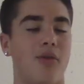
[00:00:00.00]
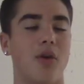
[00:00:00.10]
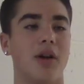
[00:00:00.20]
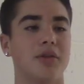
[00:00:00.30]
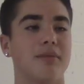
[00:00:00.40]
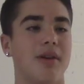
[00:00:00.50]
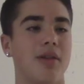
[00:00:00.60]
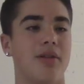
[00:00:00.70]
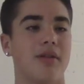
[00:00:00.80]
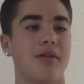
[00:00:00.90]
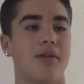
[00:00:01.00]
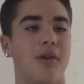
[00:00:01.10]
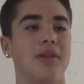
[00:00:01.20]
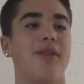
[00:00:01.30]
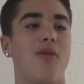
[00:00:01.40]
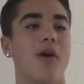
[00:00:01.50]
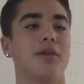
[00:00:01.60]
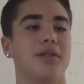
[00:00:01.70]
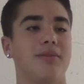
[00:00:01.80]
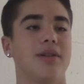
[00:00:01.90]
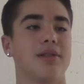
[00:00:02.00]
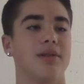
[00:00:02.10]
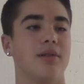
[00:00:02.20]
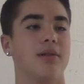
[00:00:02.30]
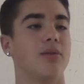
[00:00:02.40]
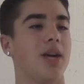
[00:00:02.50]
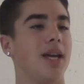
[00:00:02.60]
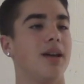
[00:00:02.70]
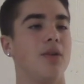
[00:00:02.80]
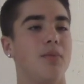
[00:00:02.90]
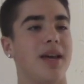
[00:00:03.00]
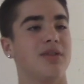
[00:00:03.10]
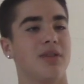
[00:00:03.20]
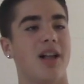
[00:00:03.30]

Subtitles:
$400 a month? Only $400 a month? Wait, who pays for